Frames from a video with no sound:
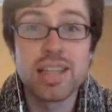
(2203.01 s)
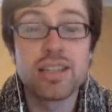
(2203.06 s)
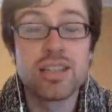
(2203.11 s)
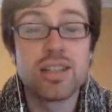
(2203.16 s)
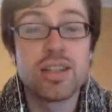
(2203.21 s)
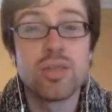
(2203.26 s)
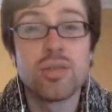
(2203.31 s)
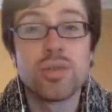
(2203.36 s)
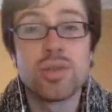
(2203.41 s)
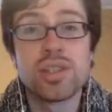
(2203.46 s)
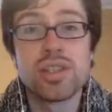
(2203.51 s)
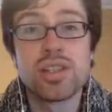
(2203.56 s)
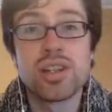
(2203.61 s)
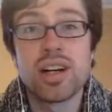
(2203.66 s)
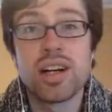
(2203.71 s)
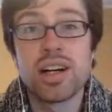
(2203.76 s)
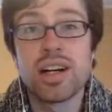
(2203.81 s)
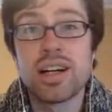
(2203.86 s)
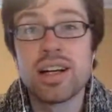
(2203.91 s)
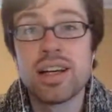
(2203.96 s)
We
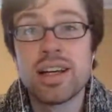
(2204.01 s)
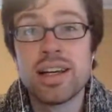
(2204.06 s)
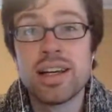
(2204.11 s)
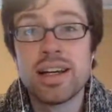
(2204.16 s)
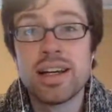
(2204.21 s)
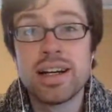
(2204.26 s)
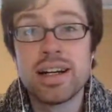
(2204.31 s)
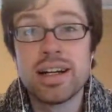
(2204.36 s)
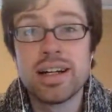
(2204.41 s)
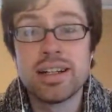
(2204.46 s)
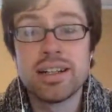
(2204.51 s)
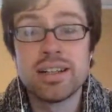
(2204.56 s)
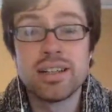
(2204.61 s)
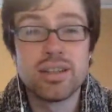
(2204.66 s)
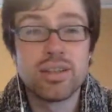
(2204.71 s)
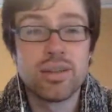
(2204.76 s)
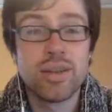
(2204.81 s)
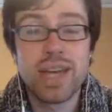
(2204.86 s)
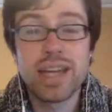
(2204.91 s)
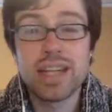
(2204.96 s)
saw,
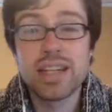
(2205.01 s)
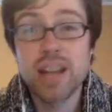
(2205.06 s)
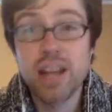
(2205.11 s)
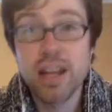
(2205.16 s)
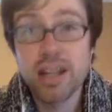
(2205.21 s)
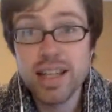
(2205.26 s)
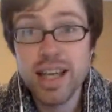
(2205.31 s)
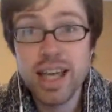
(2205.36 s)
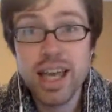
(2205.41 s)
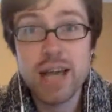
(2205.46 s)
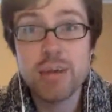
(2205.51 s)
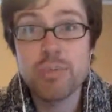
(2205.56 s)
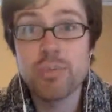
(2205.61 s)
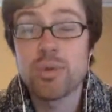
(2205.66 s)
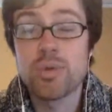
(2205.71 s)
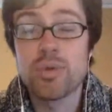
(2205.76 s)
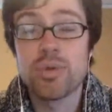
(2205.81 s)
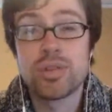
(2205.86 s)
Cade Cunningham,